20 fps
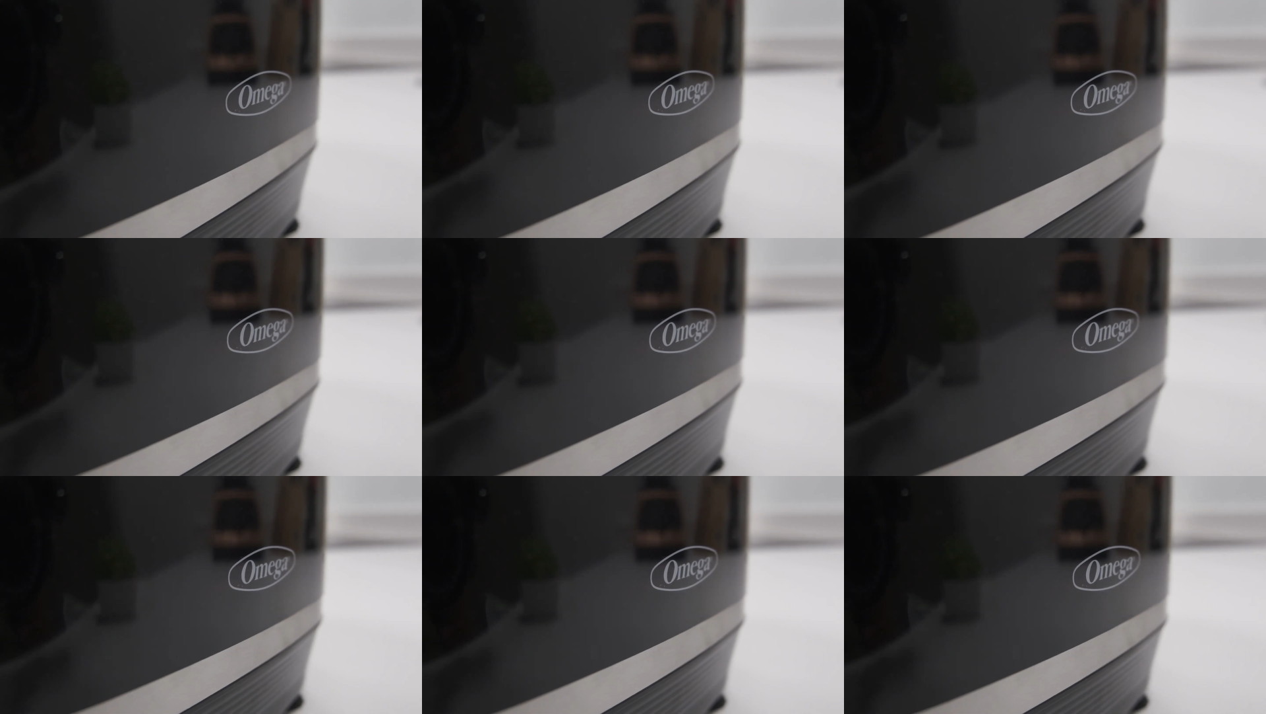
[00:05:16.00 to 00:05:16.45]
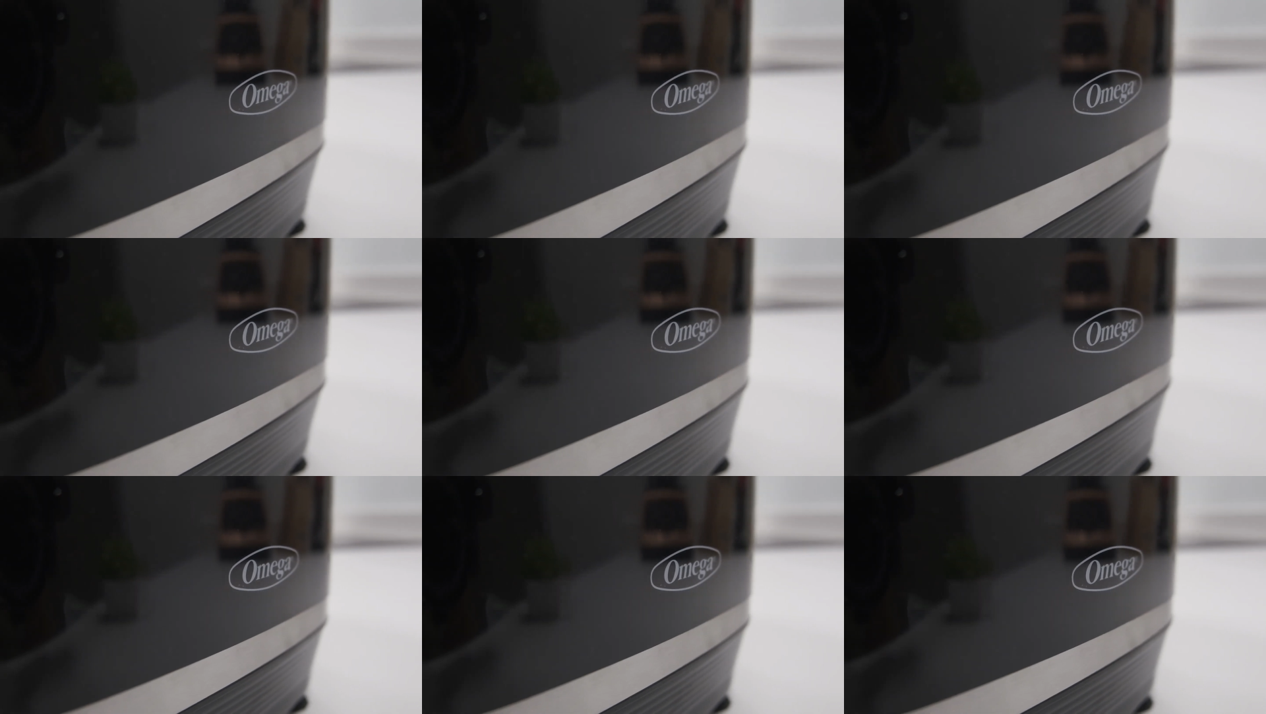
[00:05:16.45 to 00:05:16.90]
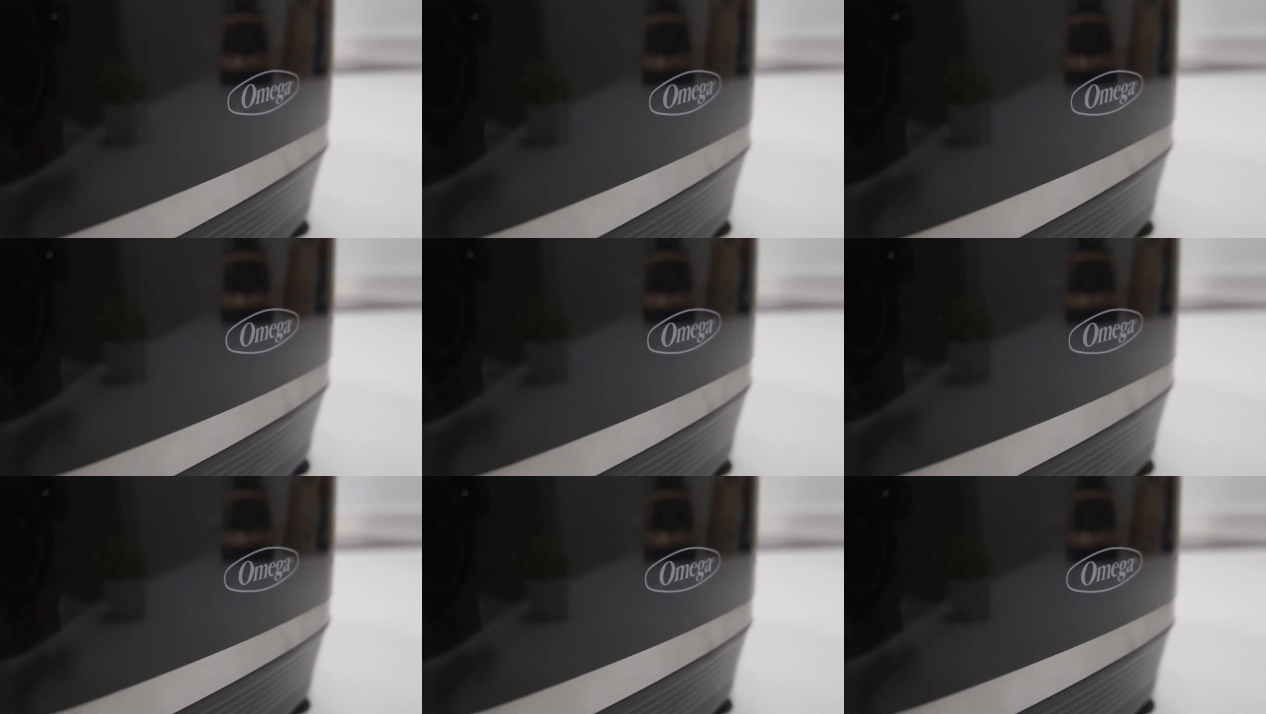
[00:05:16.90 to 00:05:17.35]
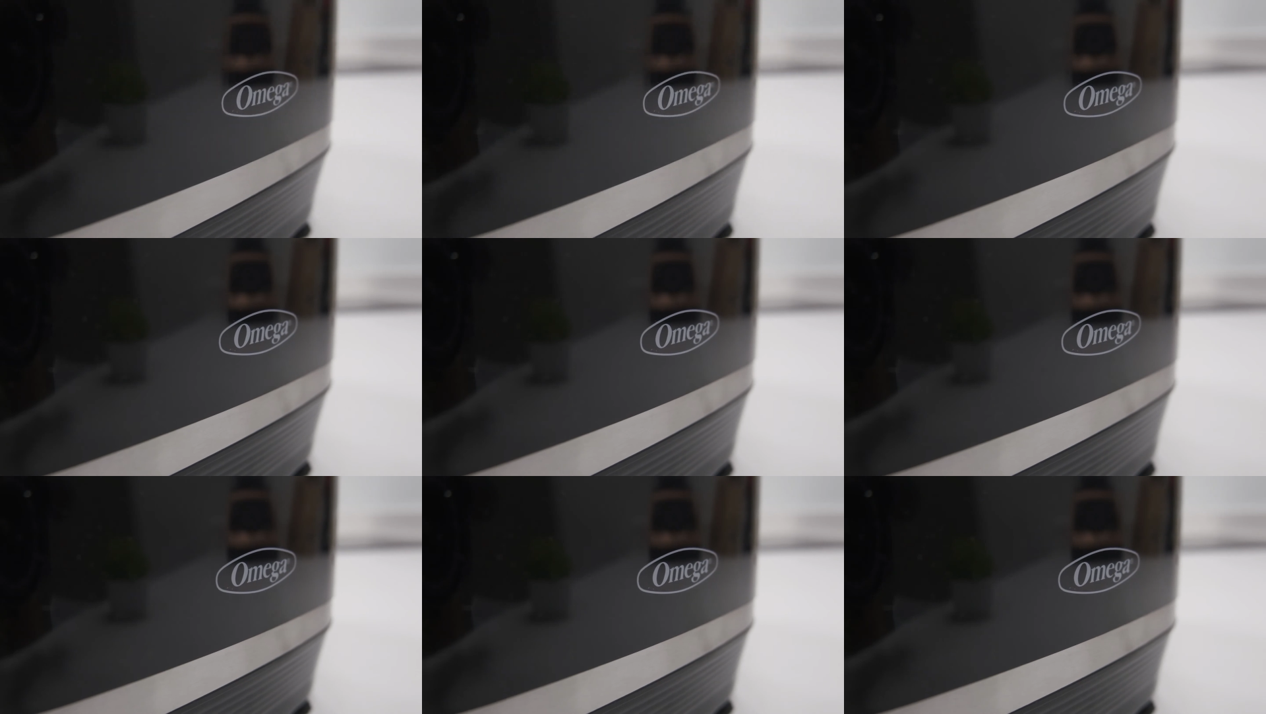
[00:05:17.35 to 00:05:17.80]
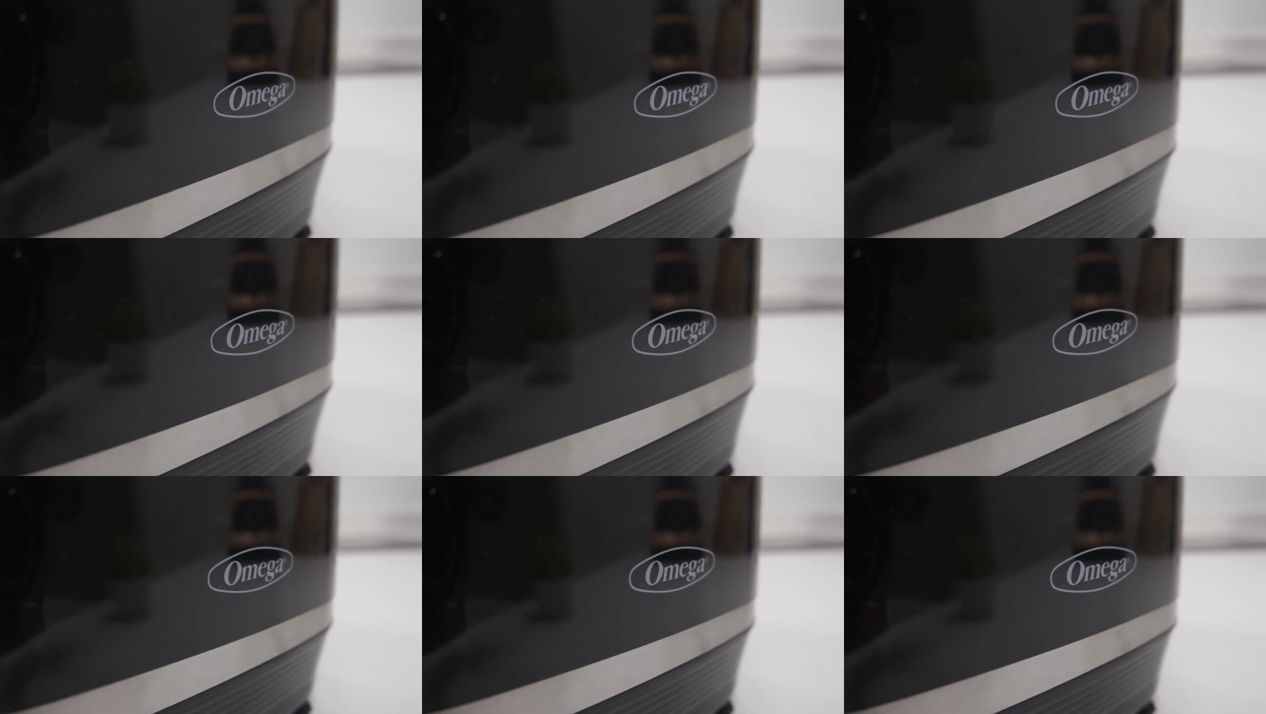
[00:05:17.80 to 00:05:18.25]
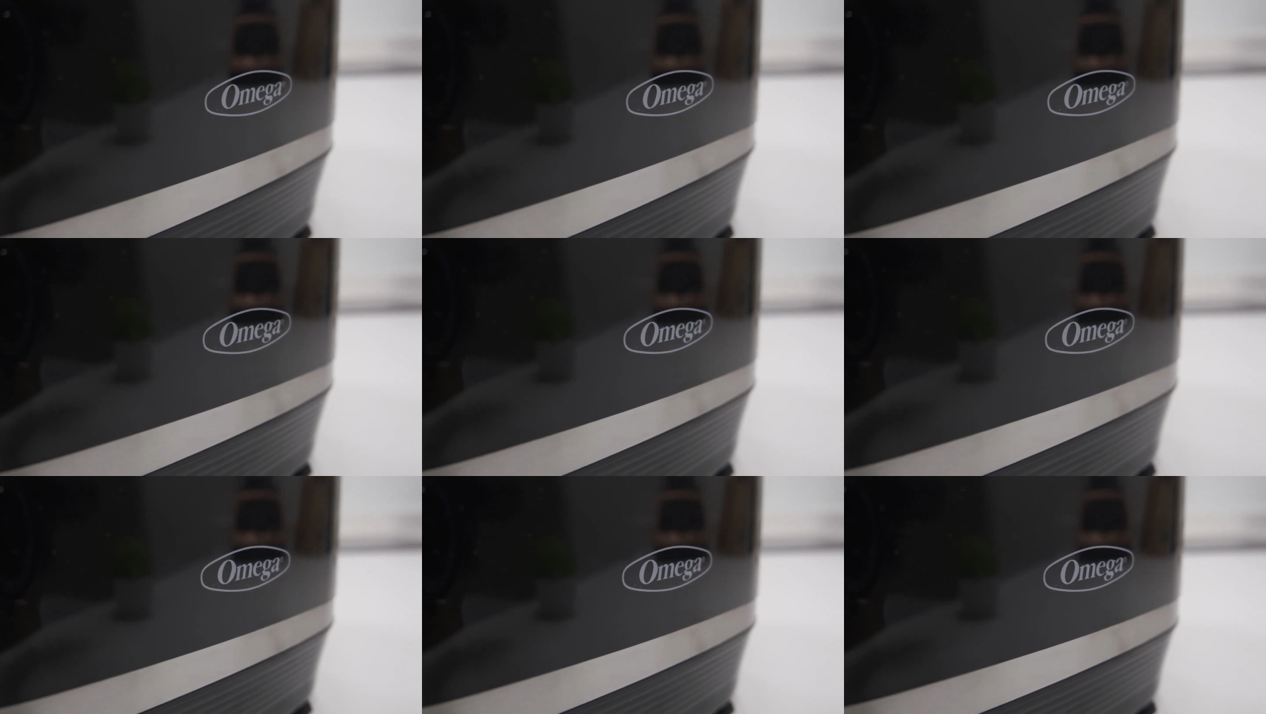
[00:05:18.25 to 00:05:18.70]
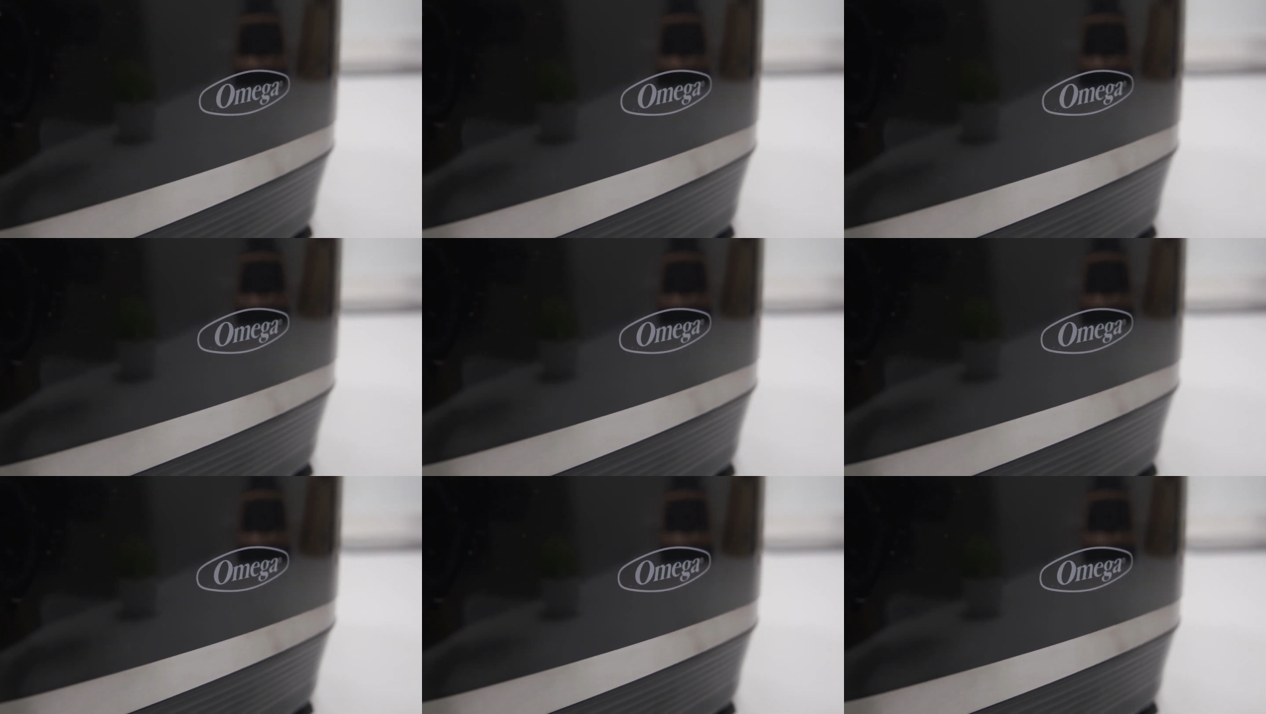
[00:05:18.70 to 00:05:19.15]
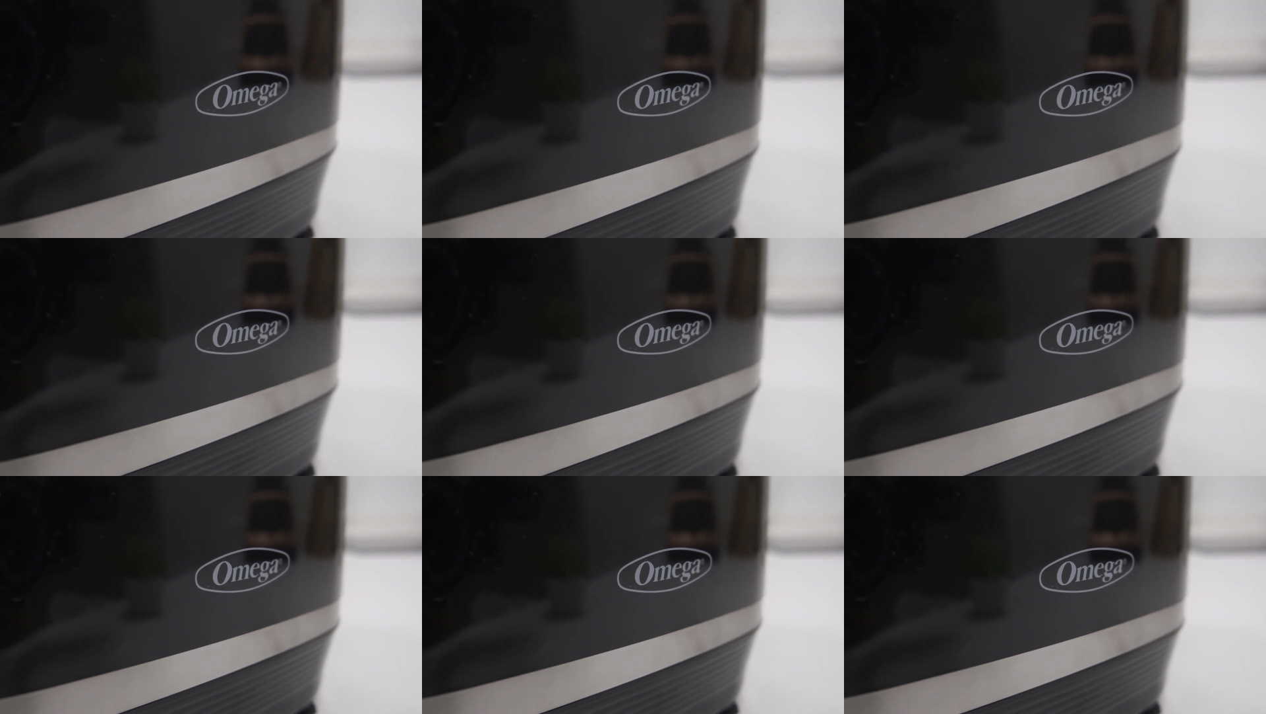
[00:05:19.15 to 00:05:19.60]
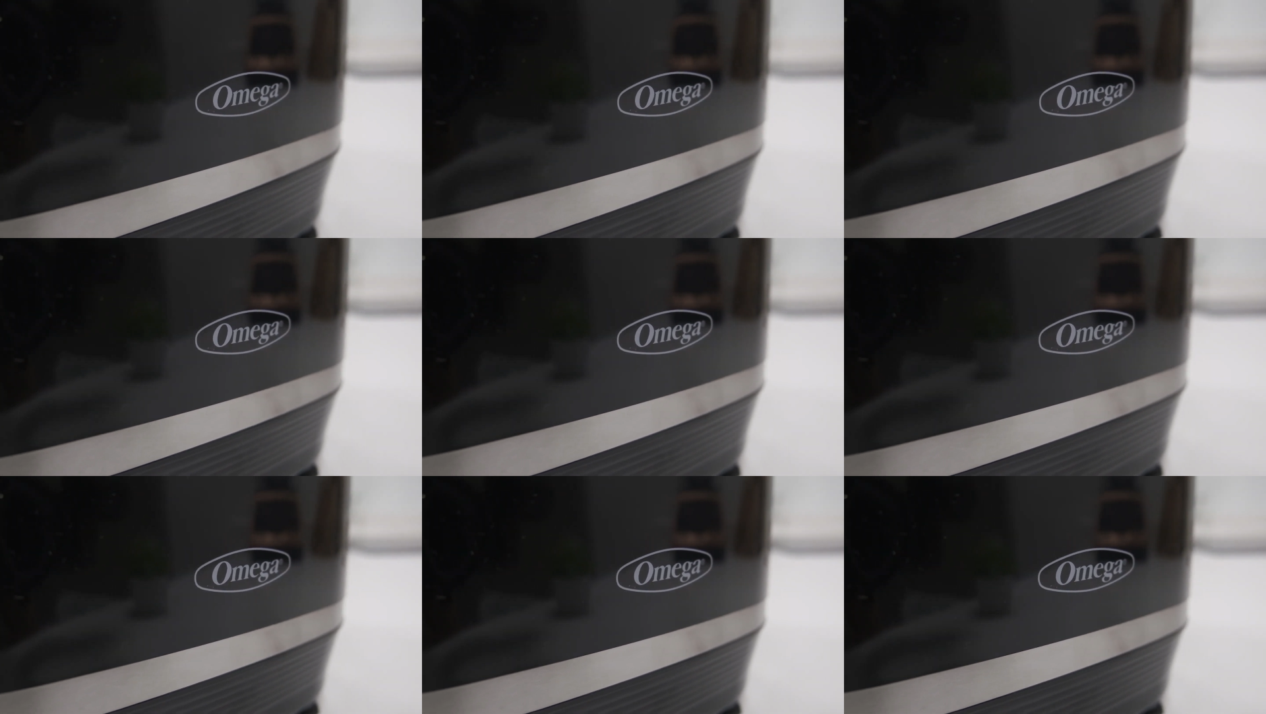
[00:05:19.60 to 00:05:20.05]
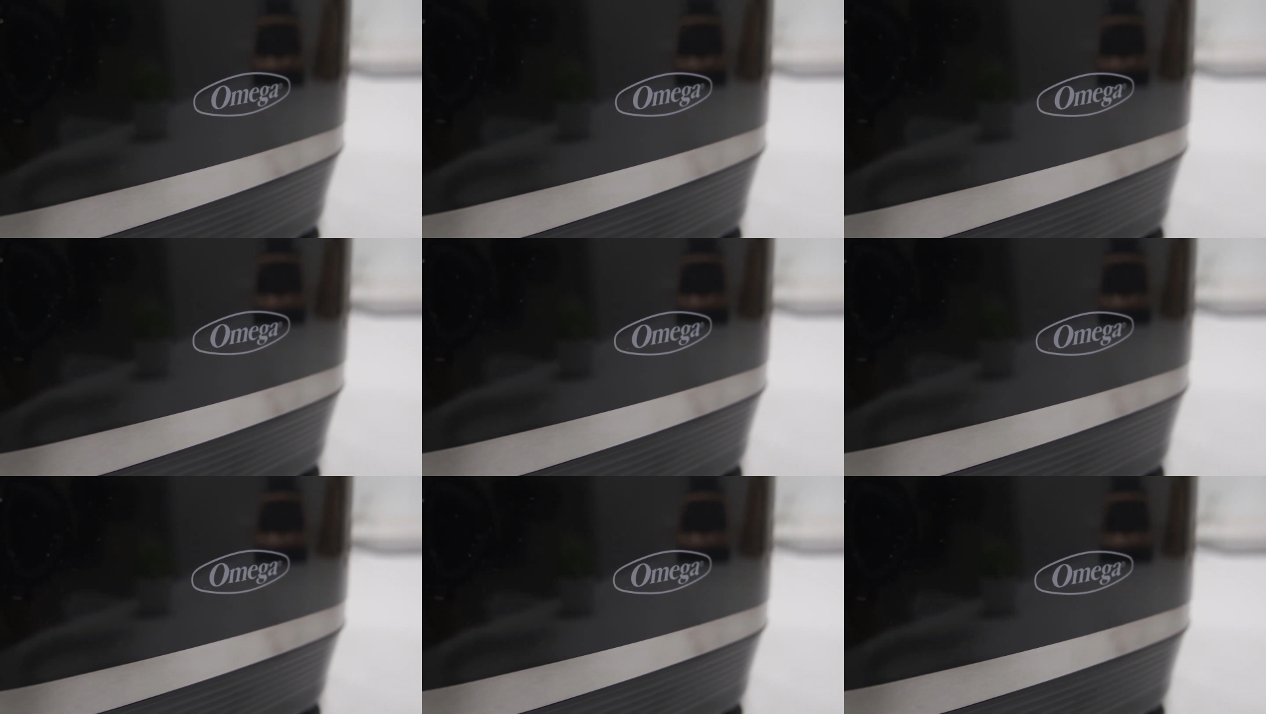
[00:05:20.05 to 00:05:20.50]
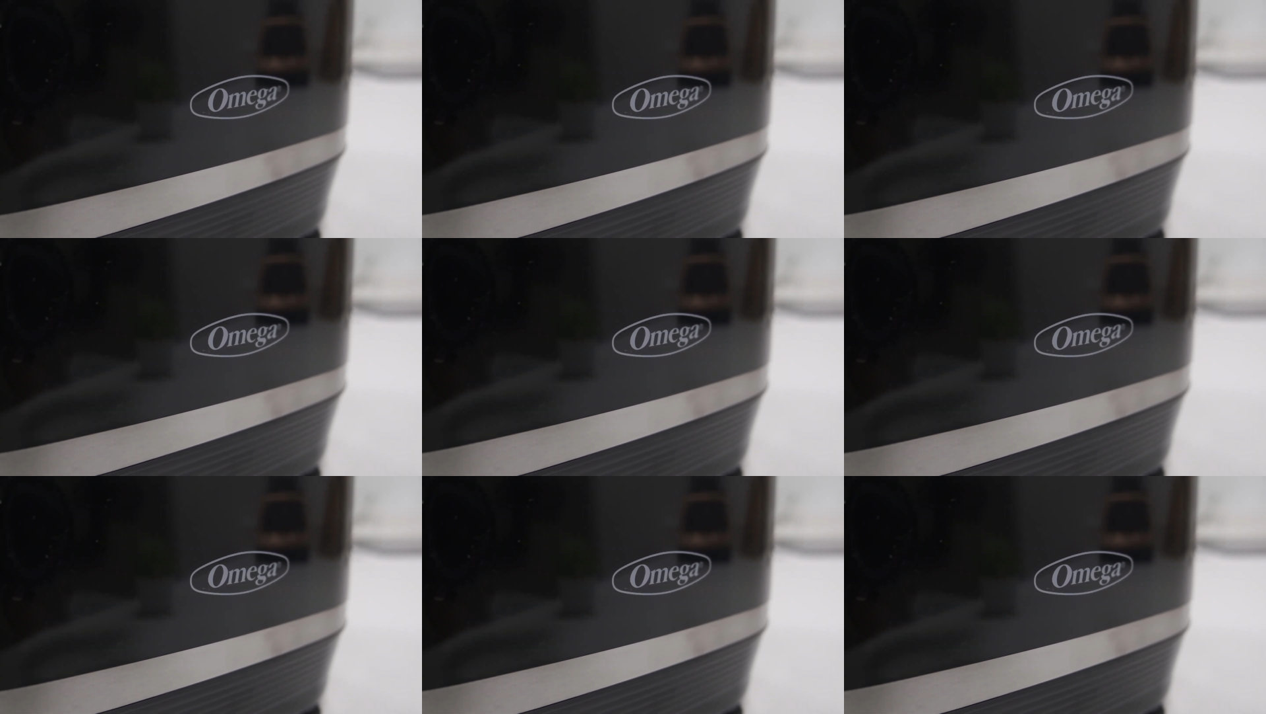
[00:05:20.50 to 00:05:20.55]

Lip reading: (no speaker visible)